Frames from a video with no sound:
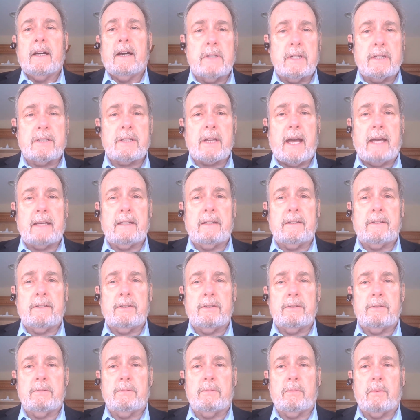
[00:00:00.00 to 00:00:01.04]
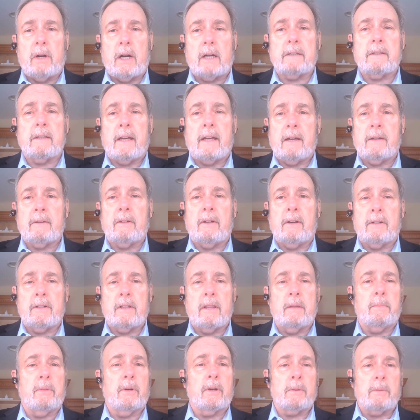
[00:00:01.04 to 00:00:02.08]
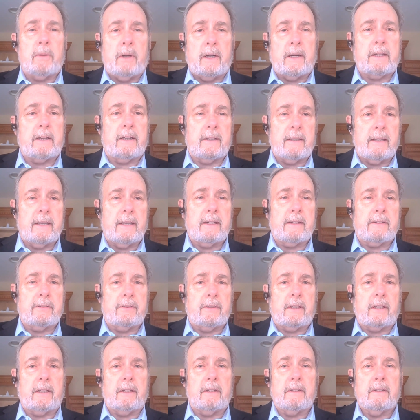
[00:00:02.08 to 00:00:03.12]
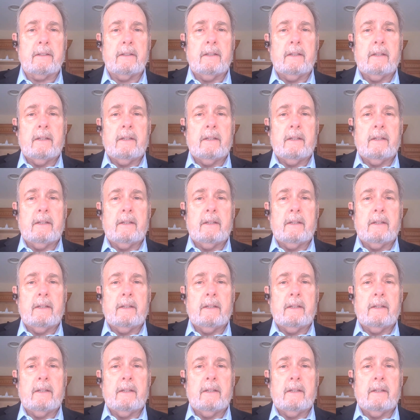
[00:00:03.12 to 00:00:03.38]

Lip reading: decided to walk down onto the boardwalk in Atlantic City